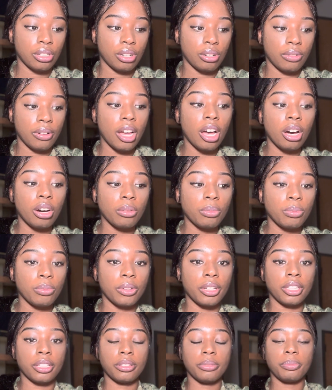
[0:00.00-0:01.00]
help
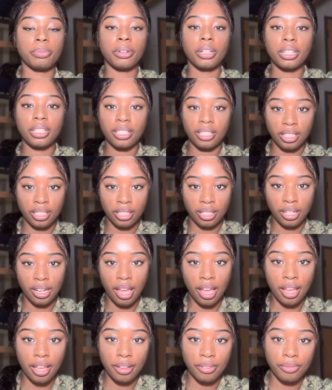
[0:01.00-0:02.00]
with pulling in the
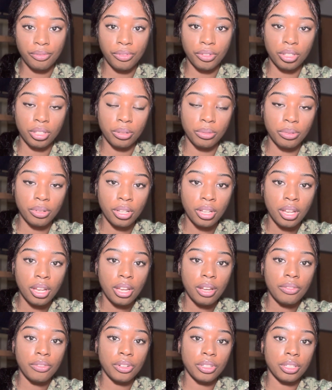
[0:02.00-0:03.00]
line
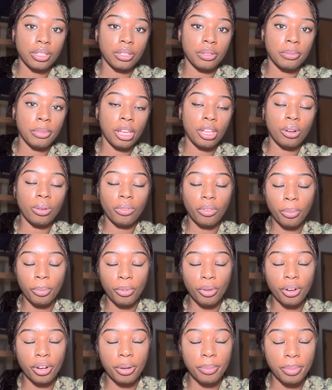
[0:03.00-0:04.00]
for the man
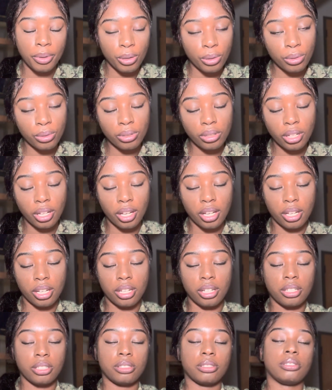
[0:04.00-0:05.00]
overboard boat,
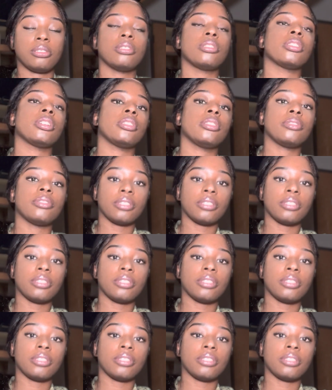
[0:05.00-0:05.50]
or